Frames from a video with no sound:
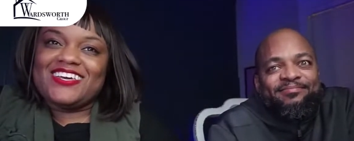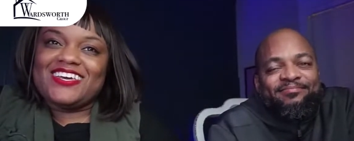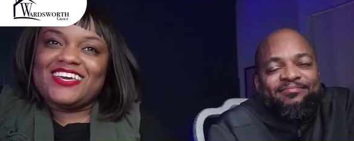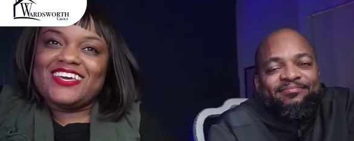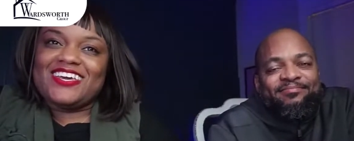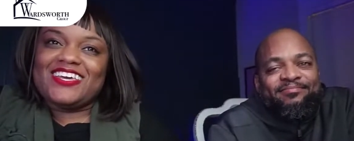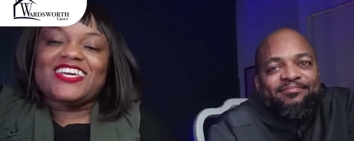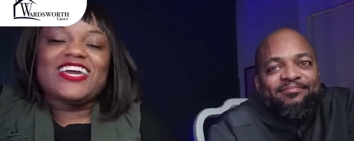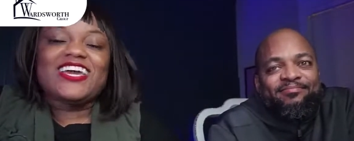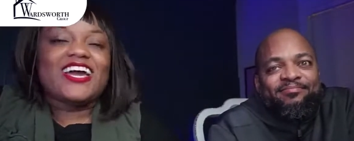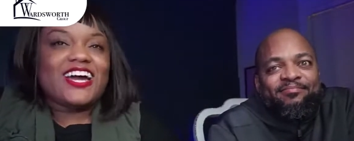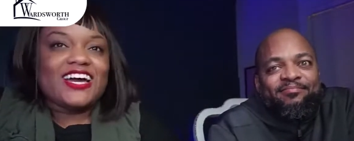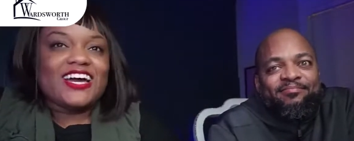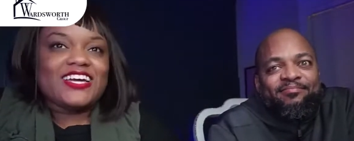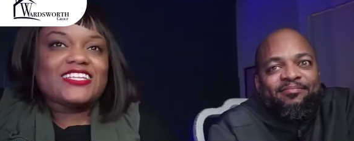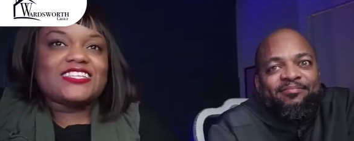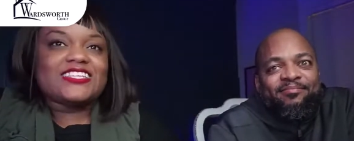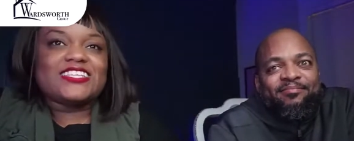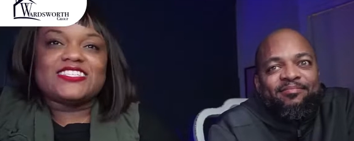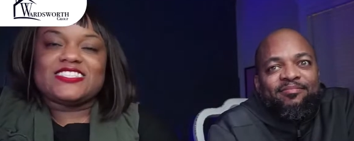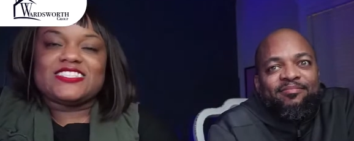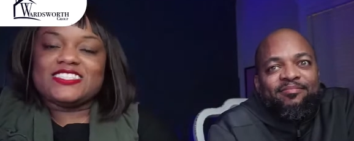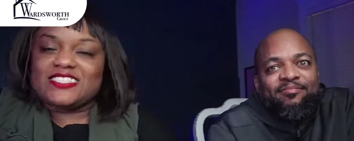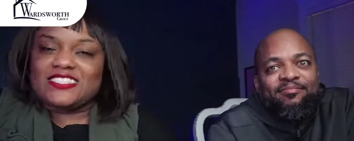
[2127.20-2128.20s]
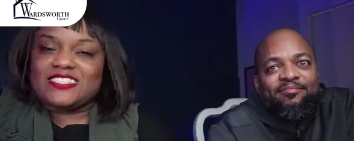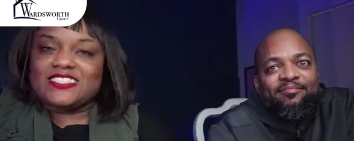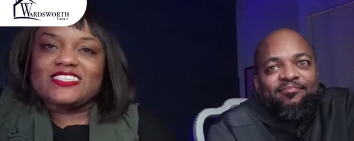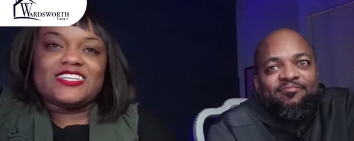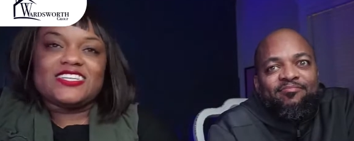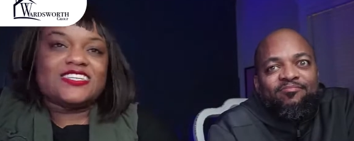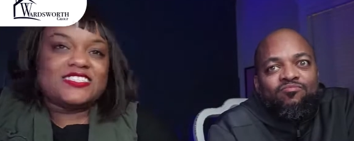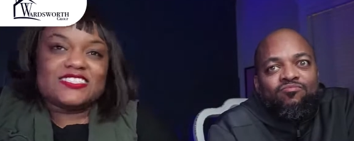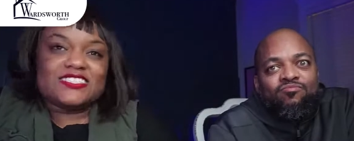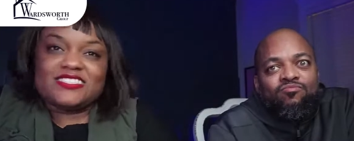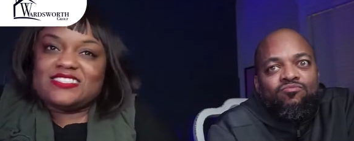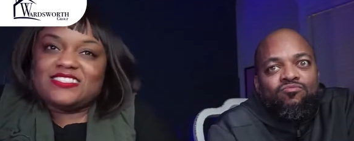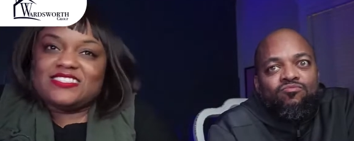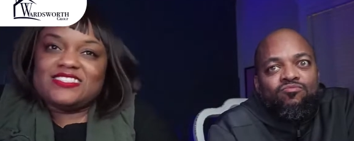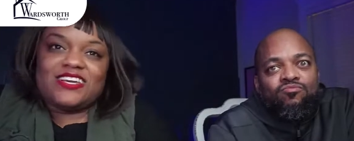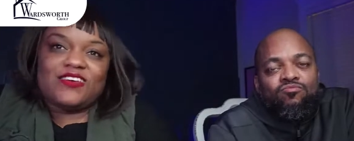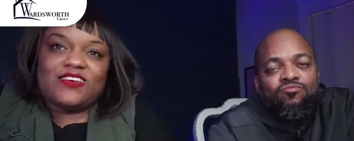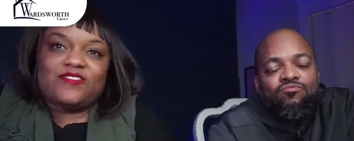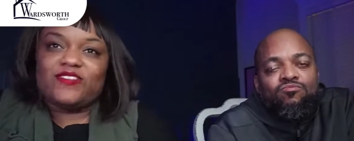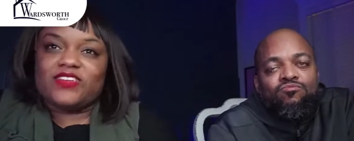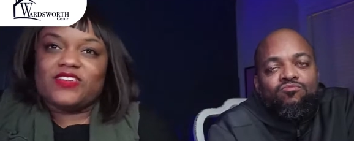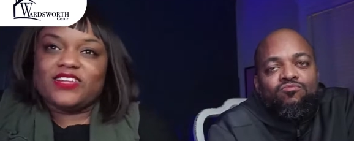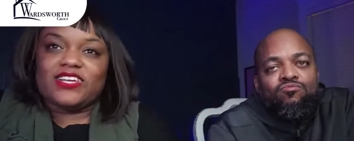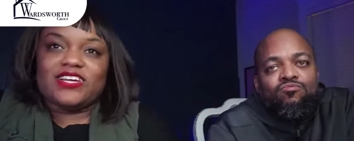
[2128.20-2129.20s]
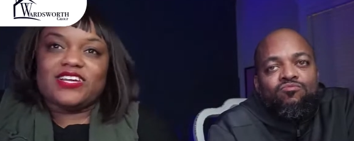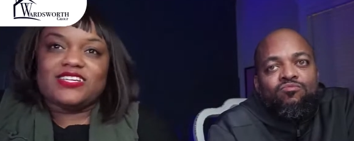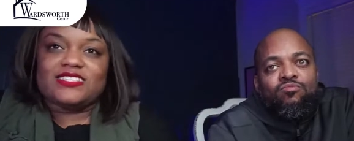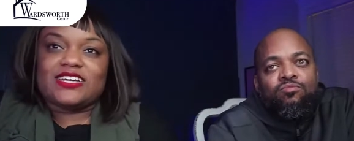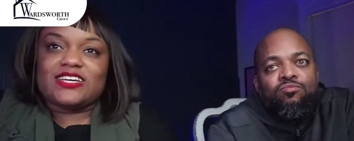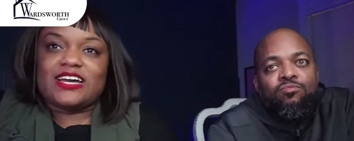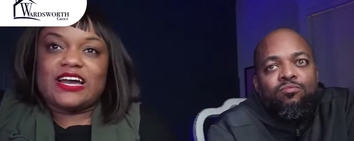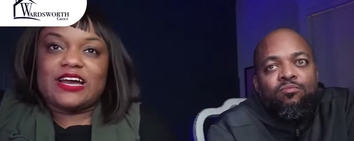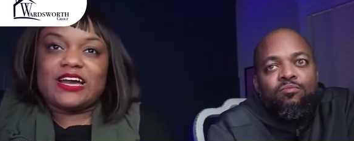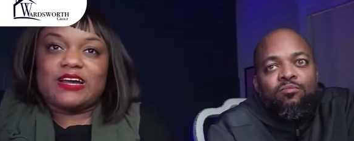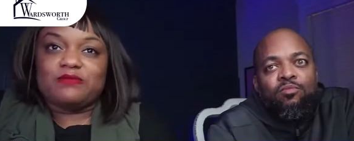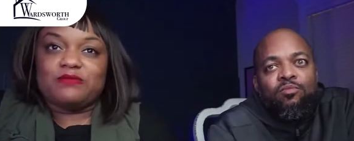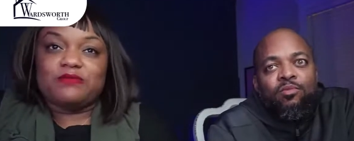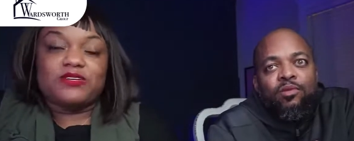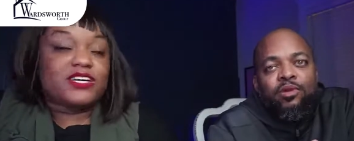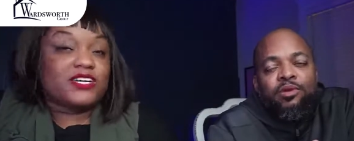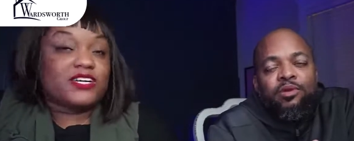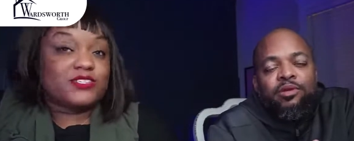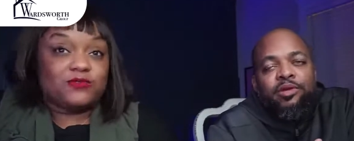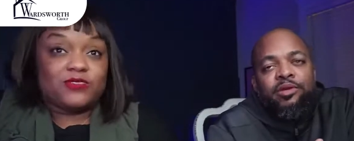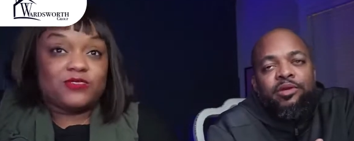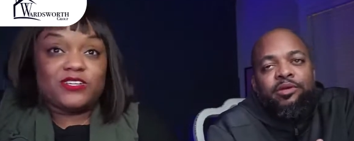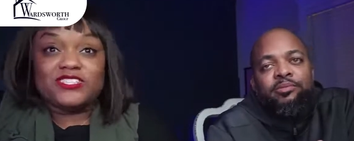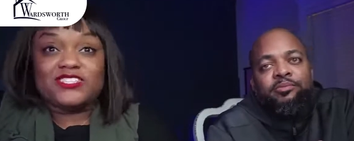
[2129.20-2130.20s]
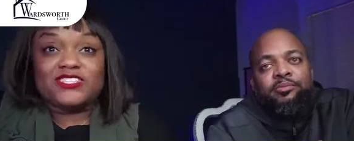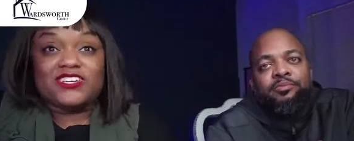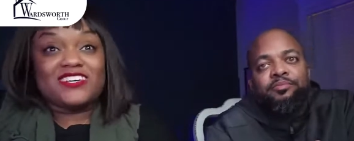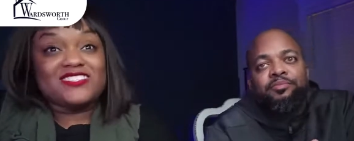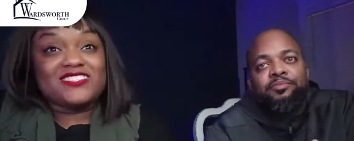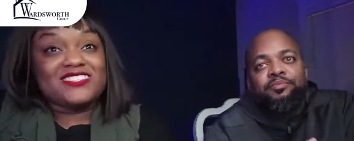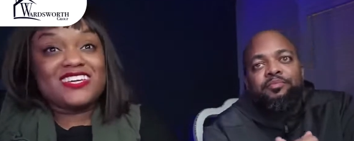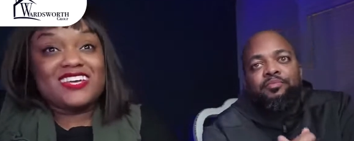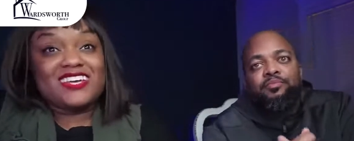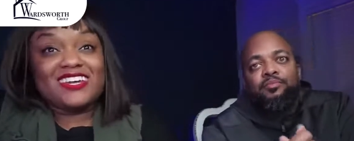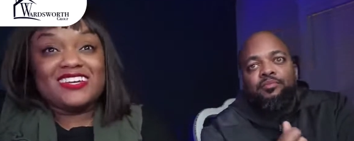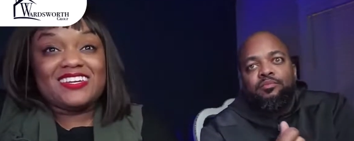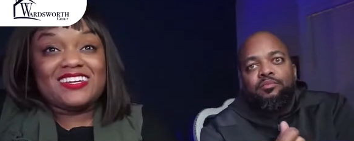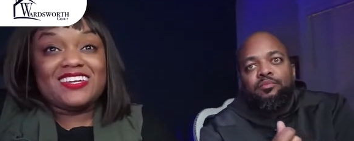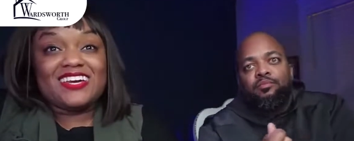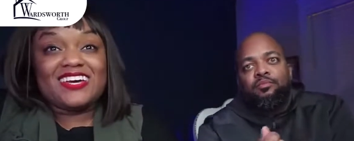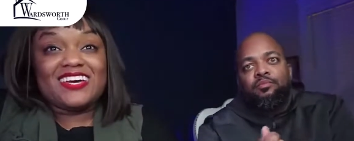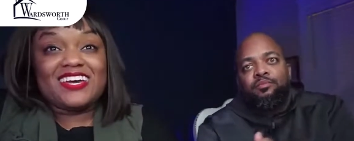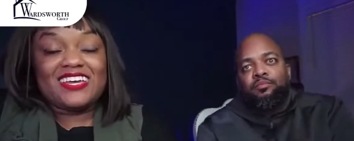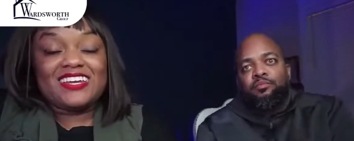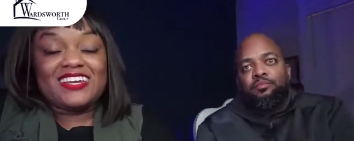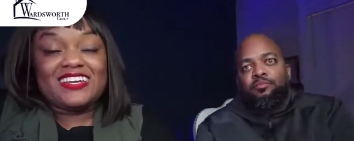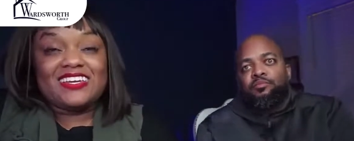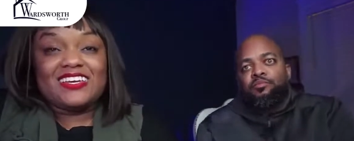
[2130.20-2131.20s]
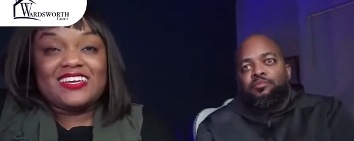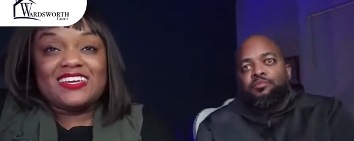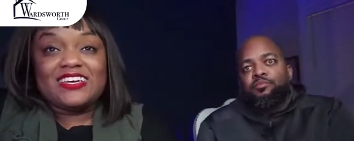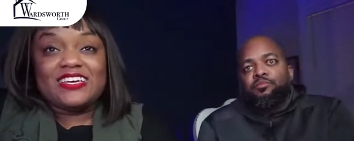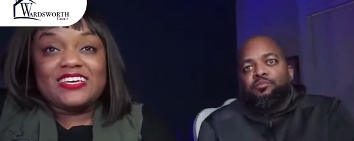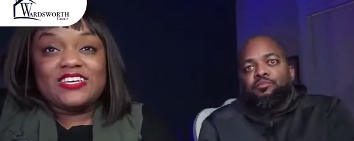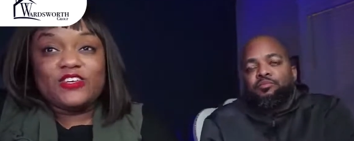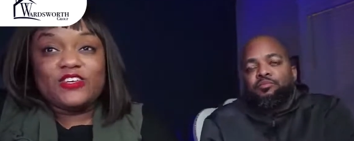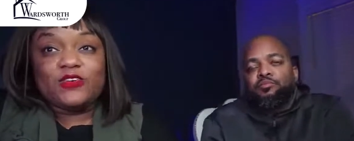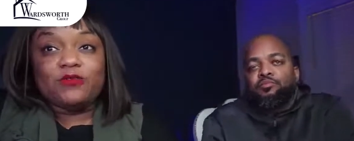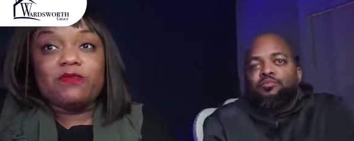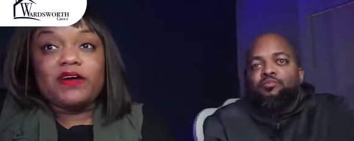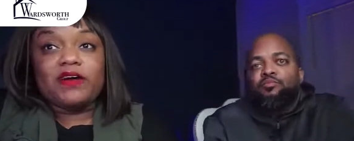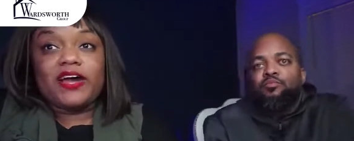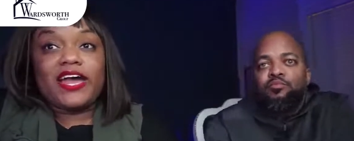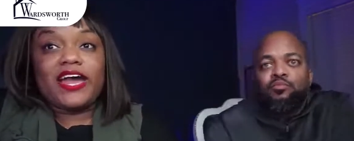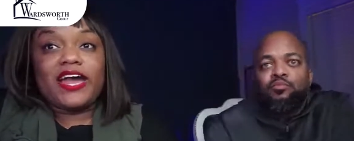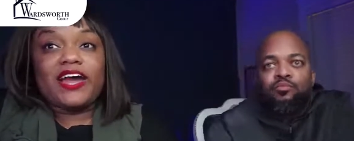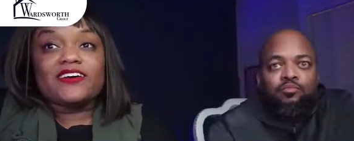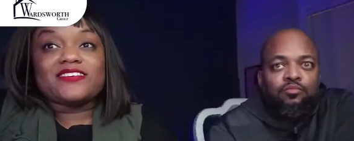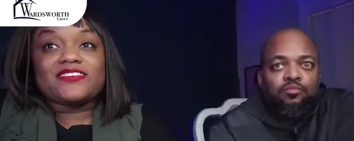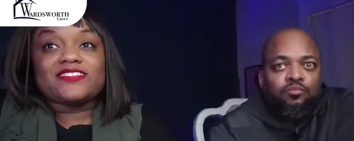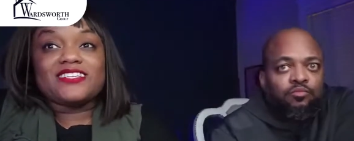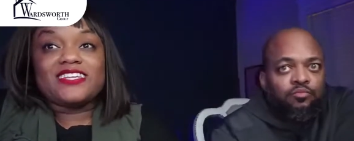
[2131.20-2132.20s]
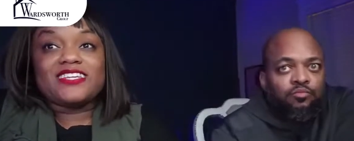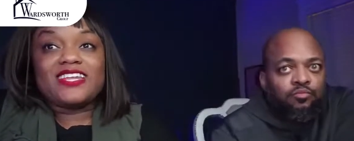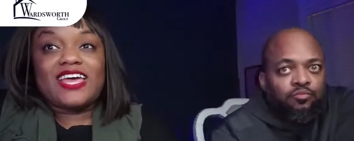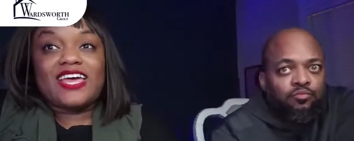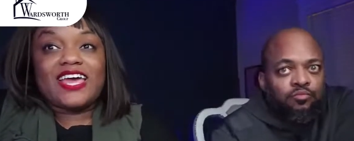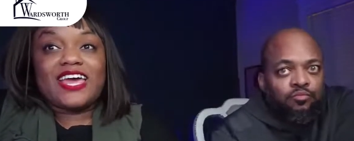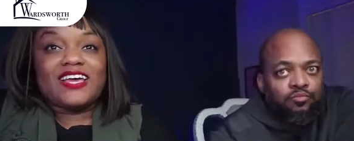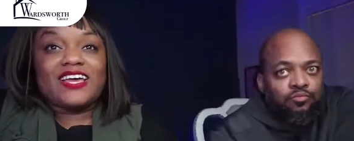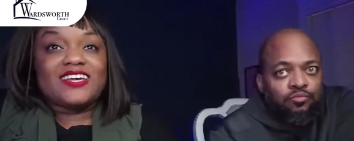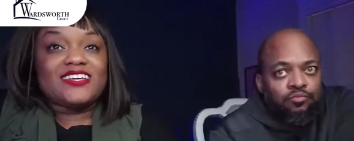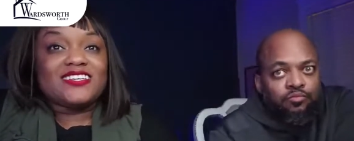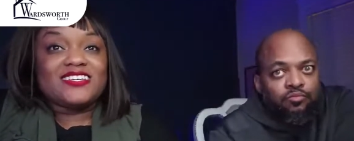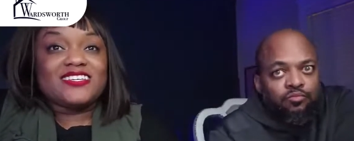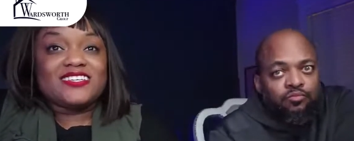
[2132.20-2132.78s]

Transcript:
Speaker 1: yeah, this is this is definitely a time because when it's all said and done, you buy a house today,